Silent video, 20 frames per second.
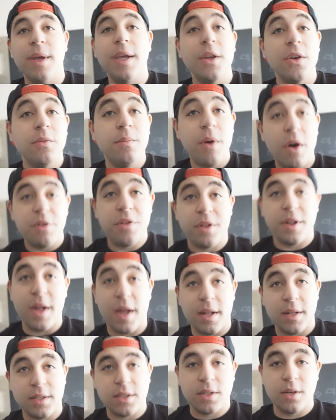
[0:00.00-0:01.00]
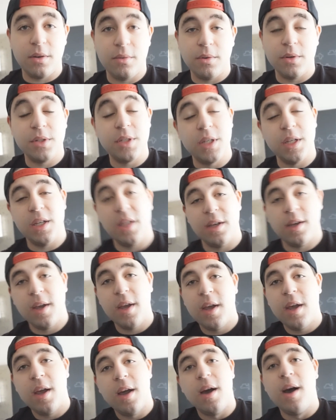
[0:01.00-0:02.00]
we can do both of that. So, we'll see
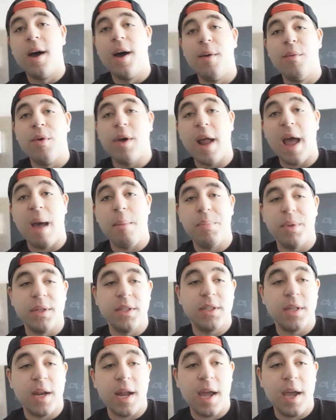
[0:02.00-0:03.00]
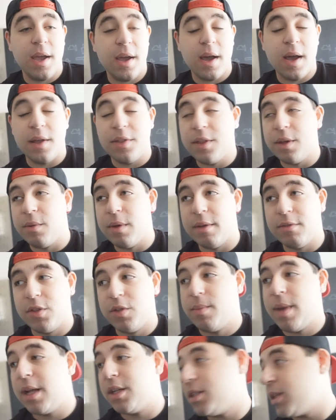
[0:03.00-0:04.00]
um, what happens today. I think we have
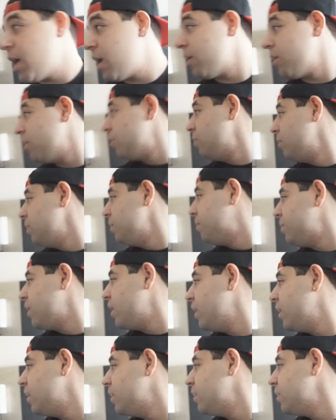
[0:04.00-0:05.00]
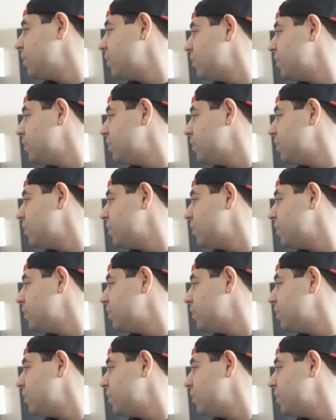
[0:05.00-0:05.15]
two matches. I don't know who we play.